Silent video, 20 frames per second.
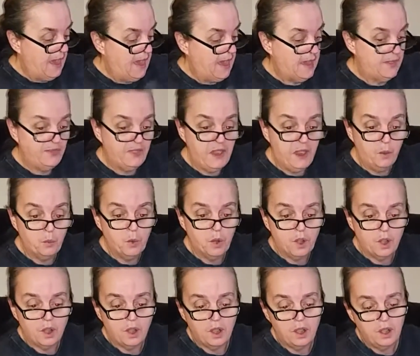And they
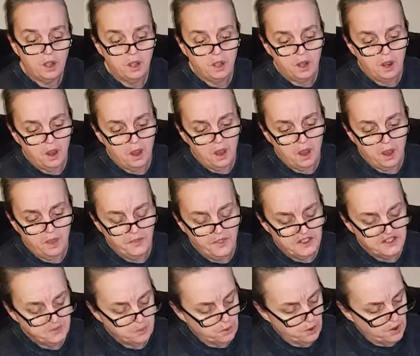were,
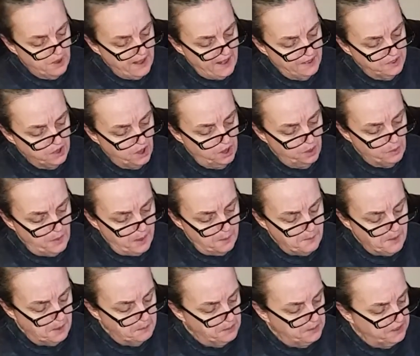these were at
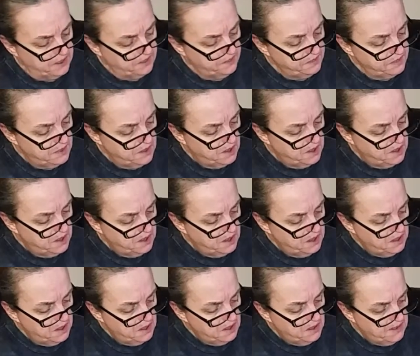Dollarama, I believe.
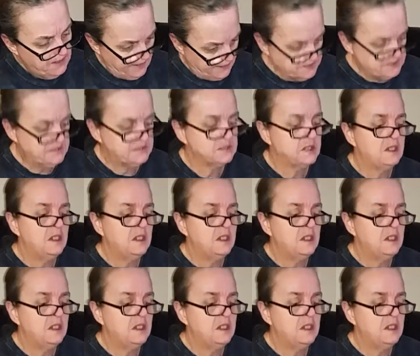Yes.